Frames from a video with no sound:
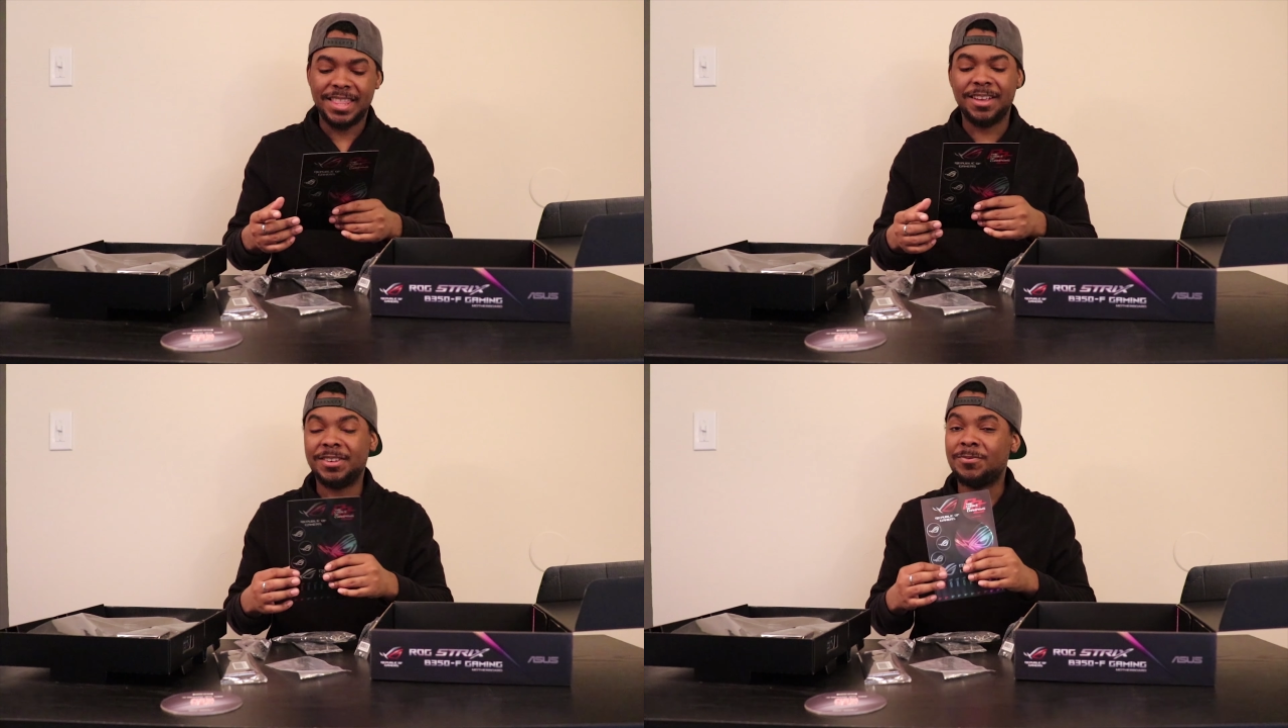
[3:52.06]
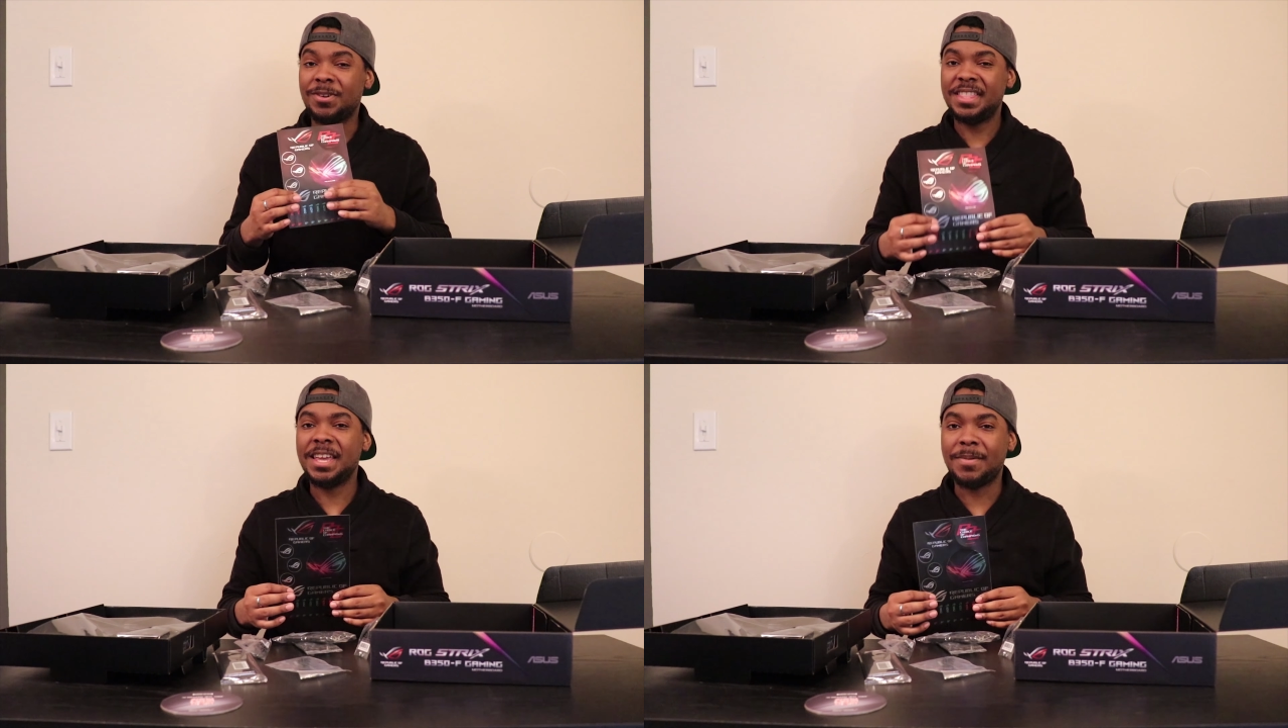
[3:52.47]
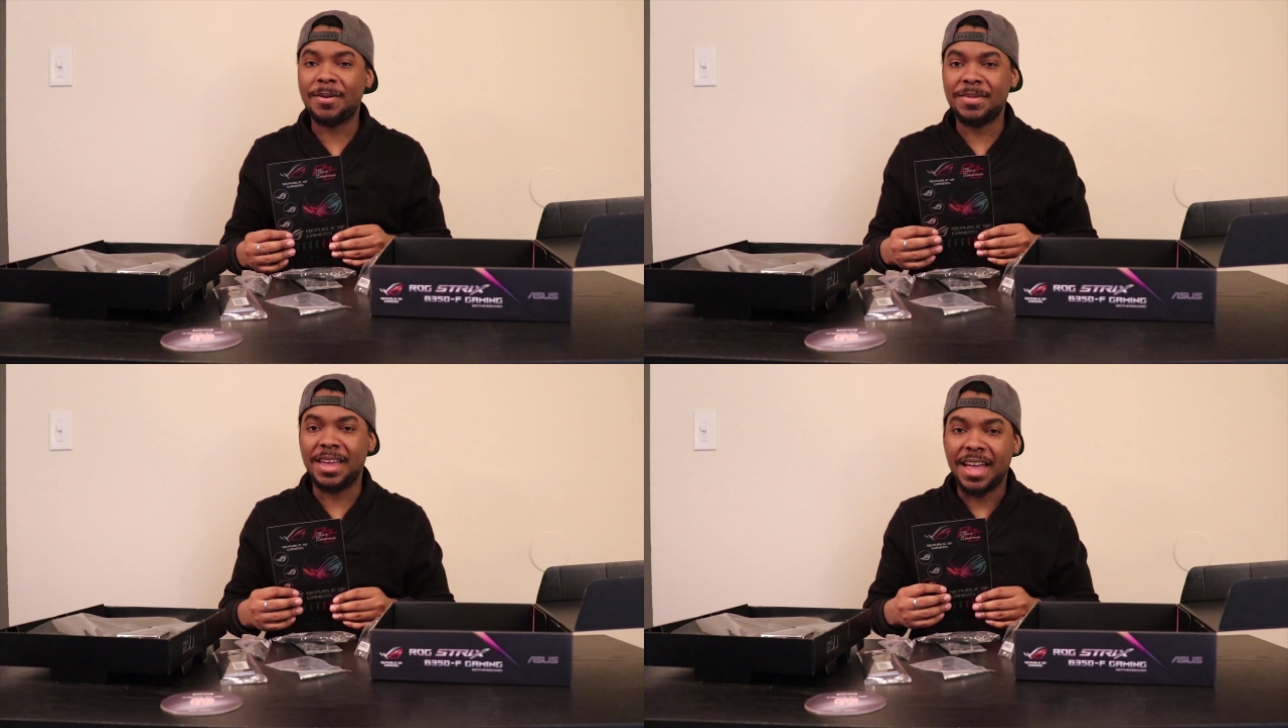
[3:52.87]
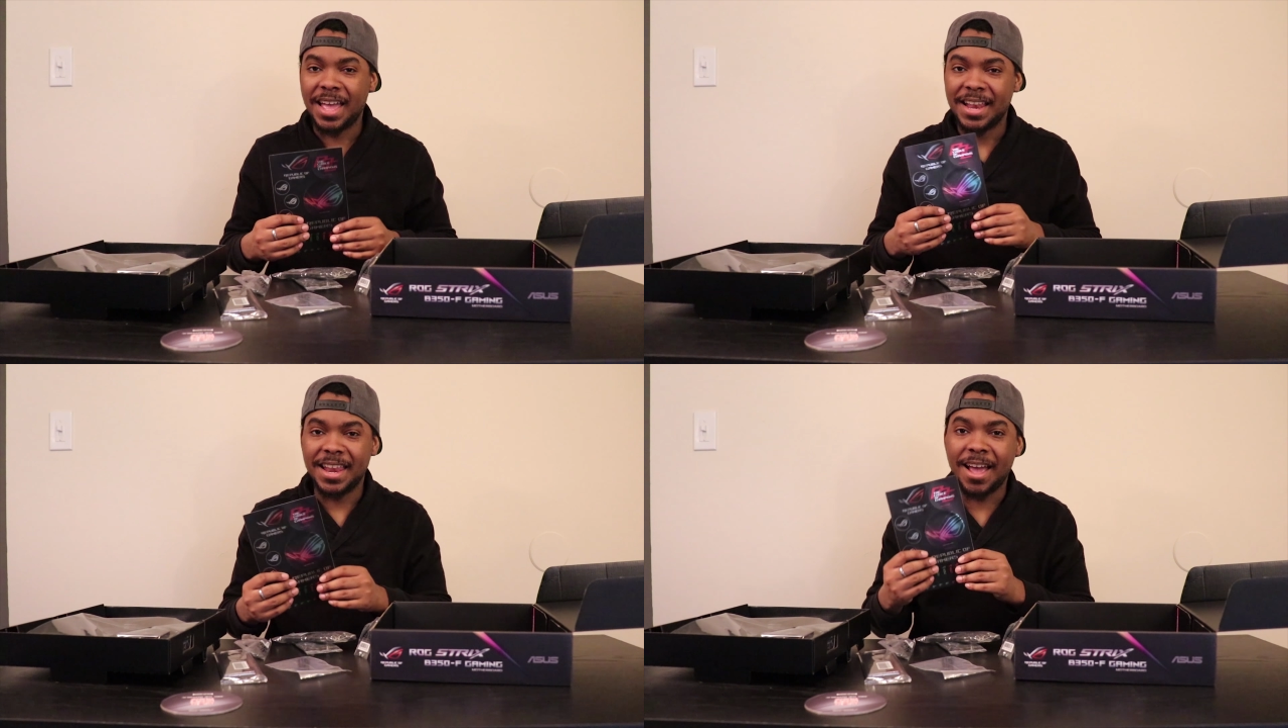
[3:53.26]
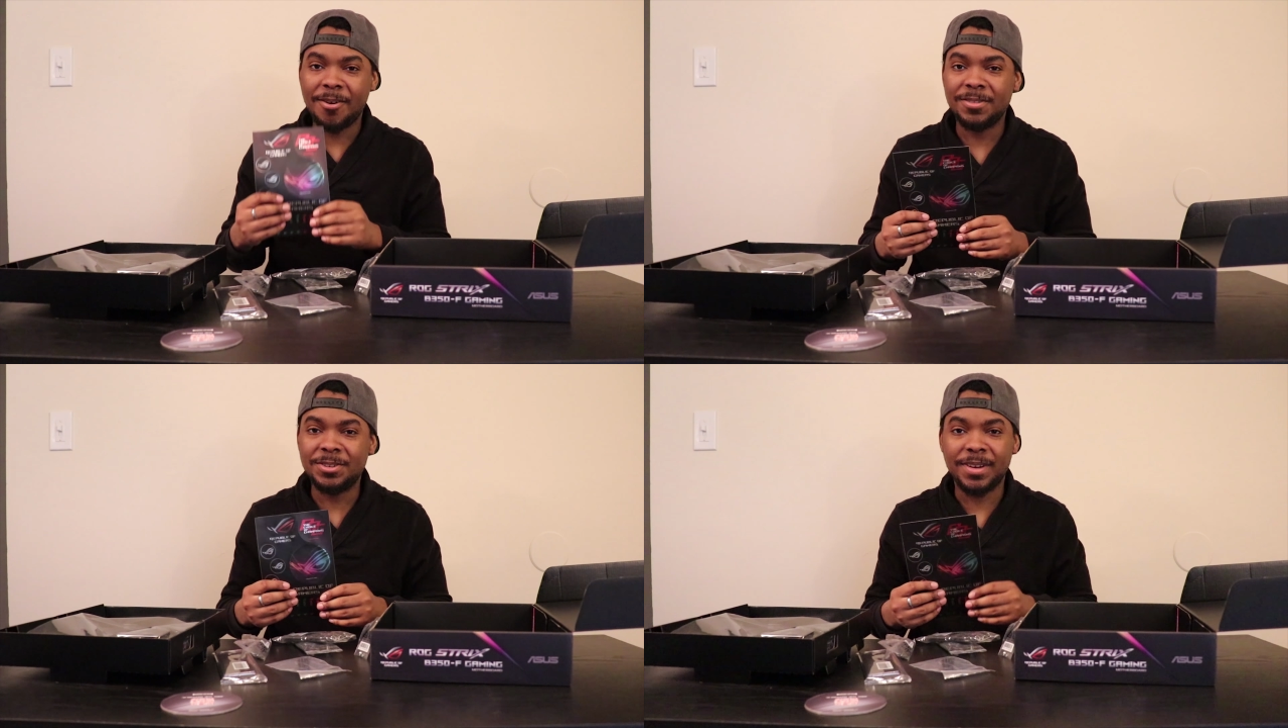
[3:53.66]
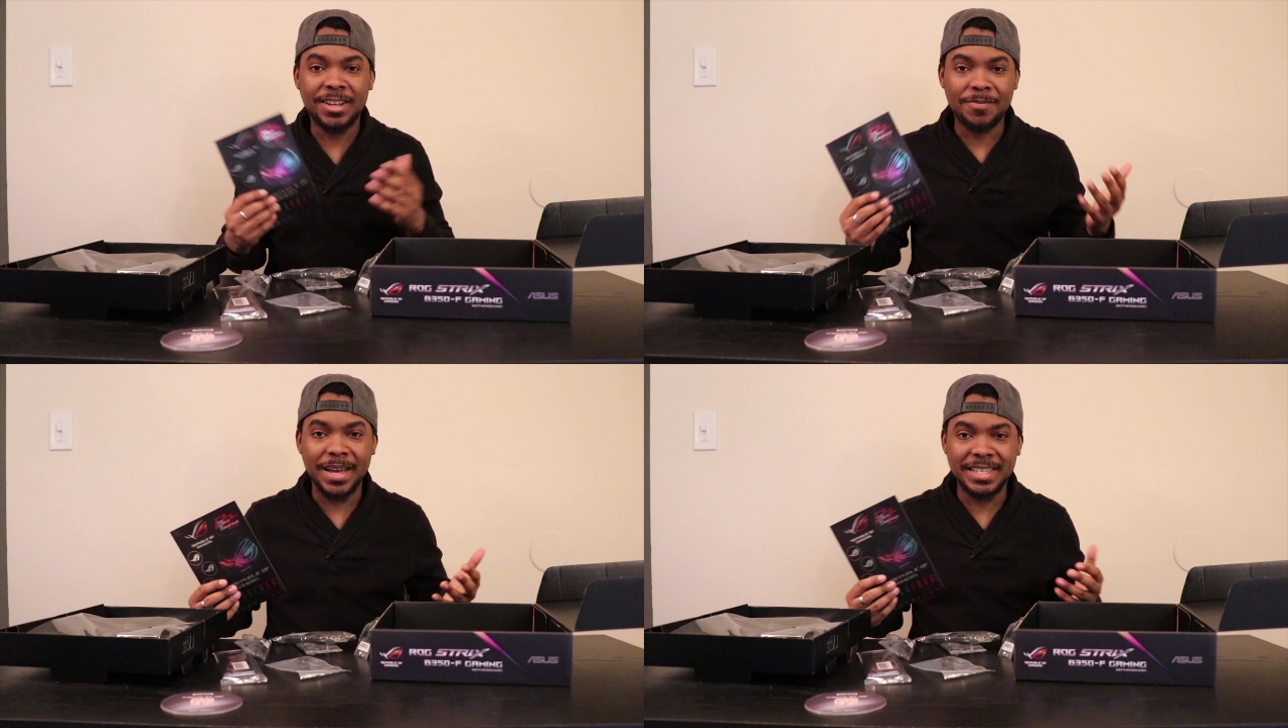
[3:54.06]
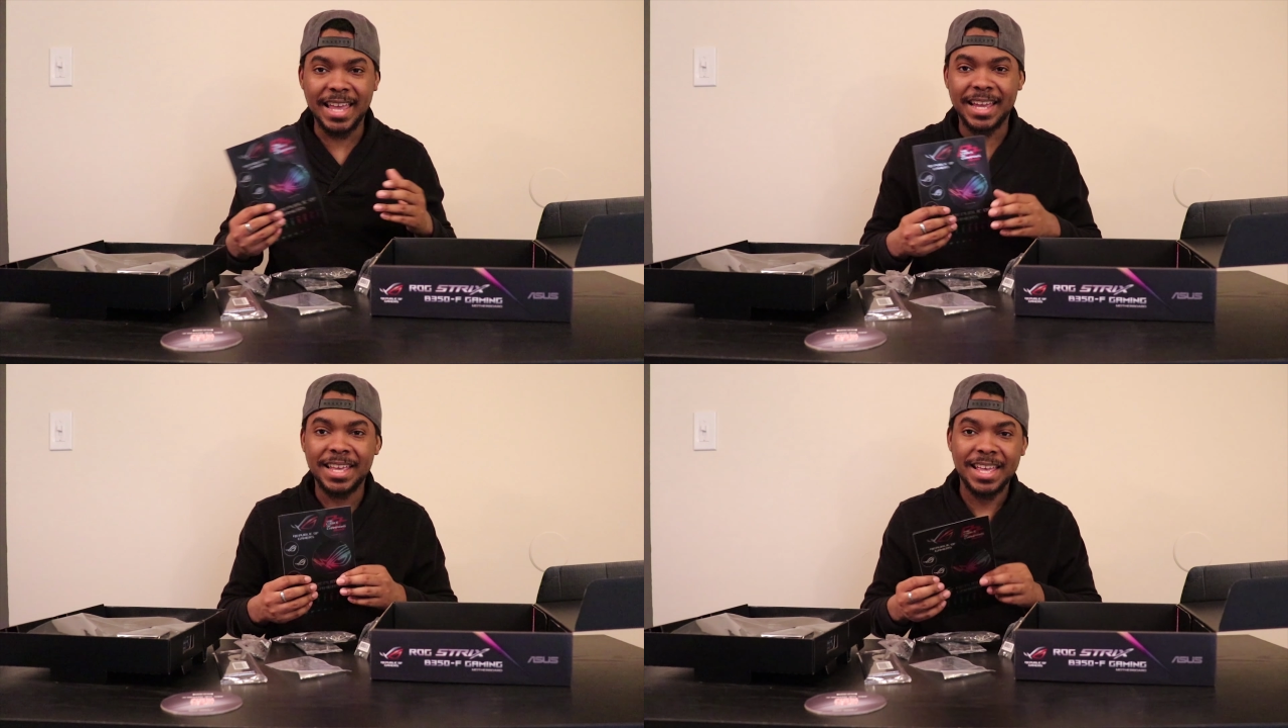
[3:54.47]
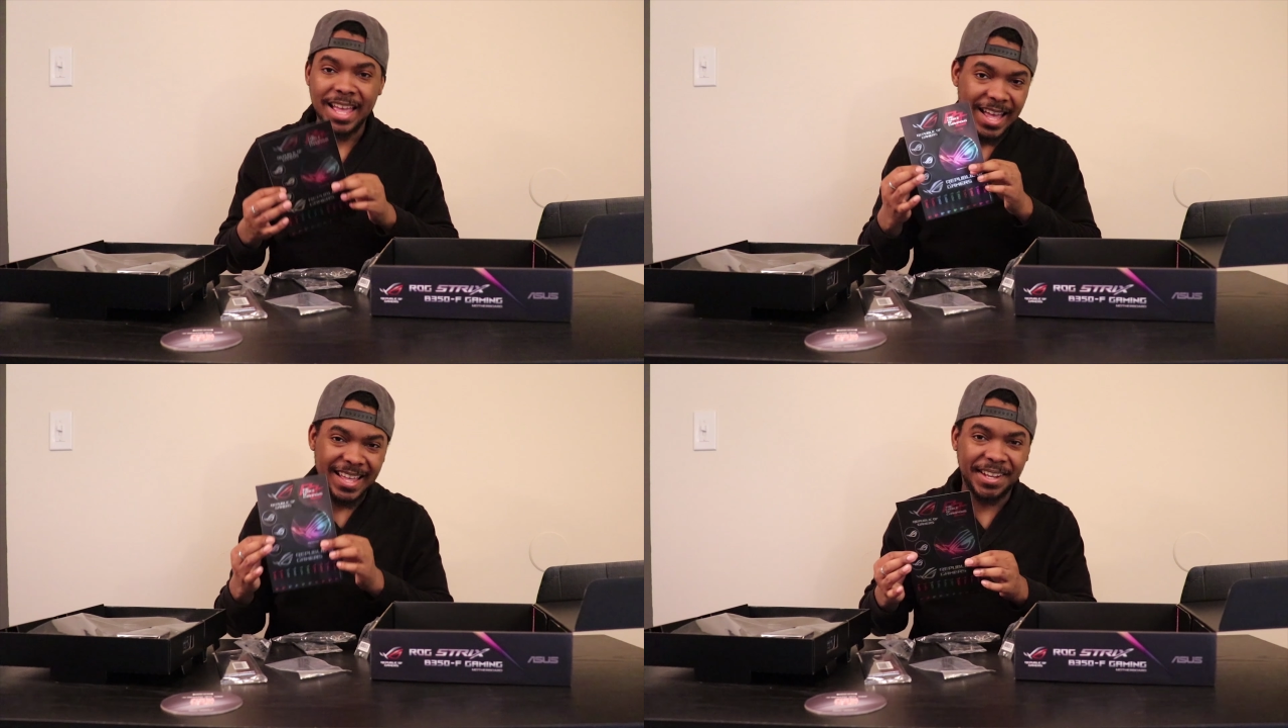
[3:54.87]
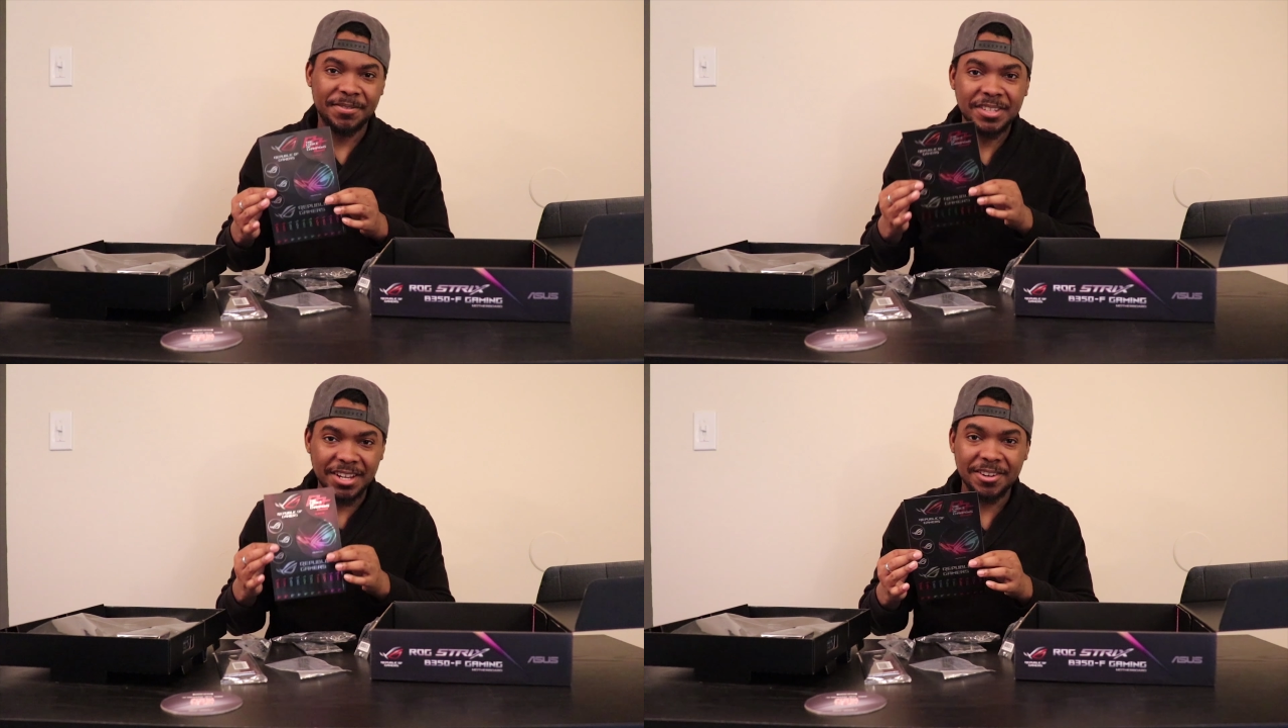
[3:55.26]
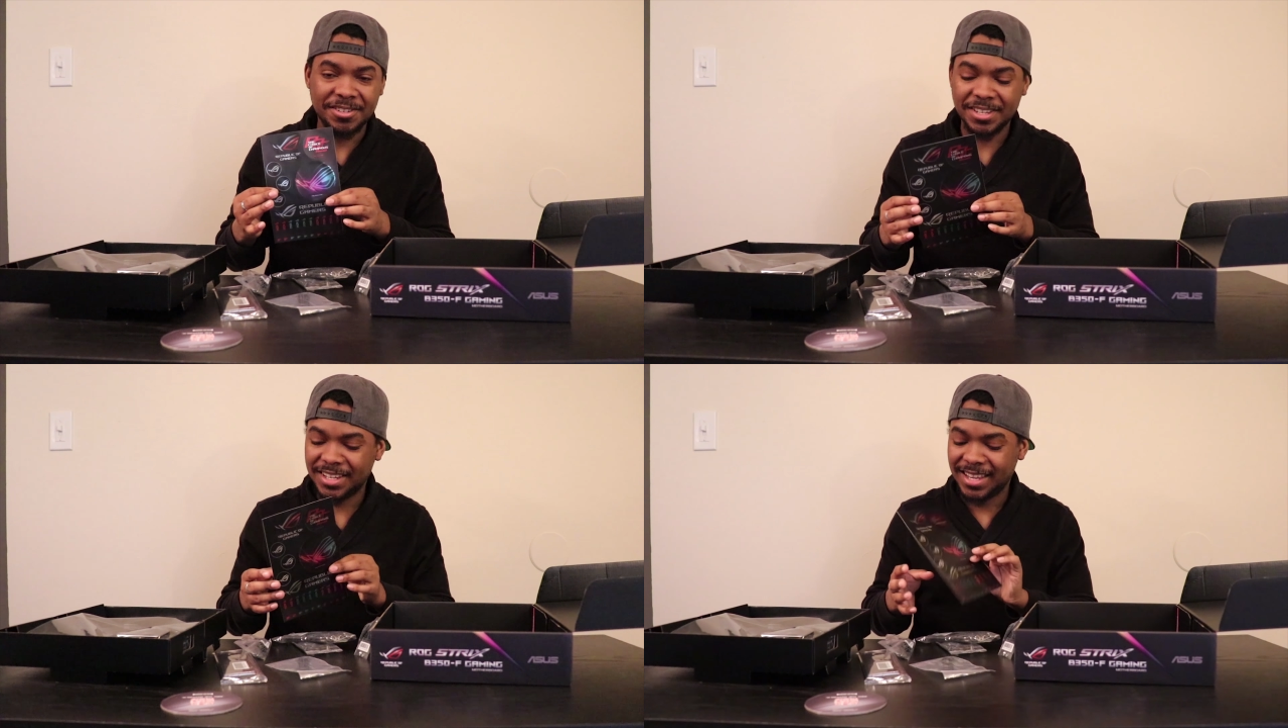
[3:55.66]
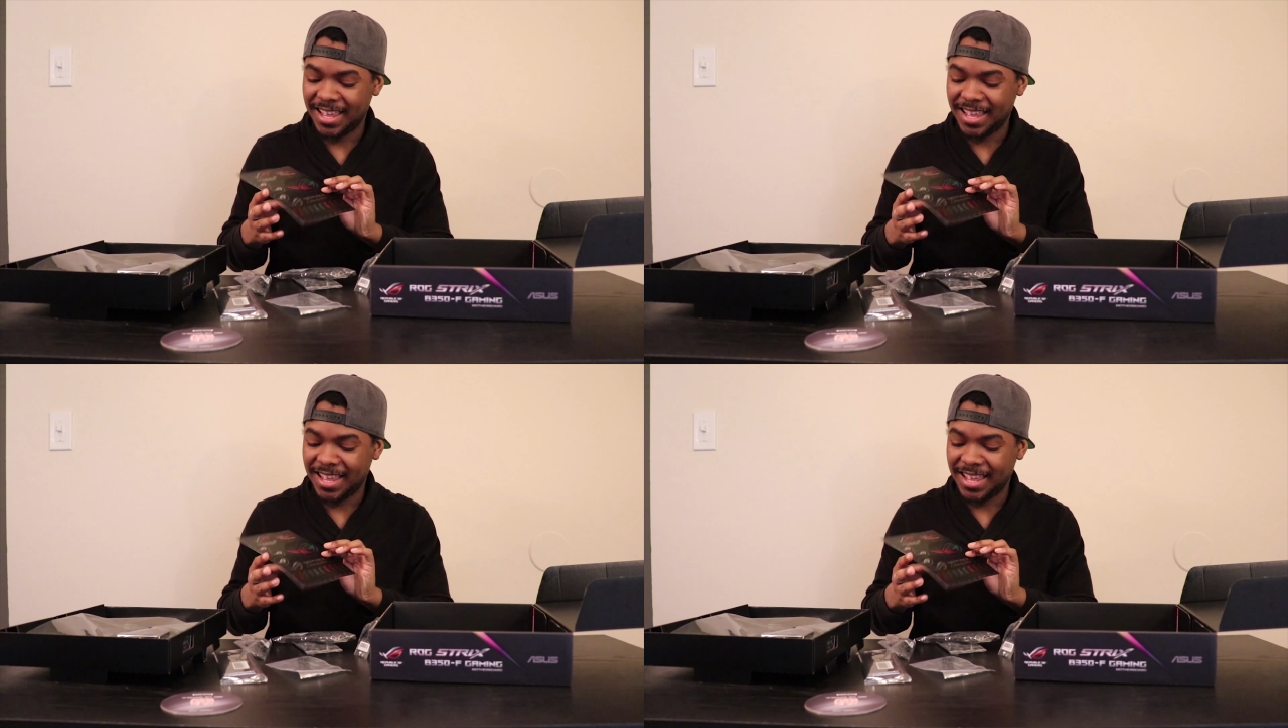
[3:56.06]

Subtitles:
there's one thing about me. Not only do I love my tech, I love stickers.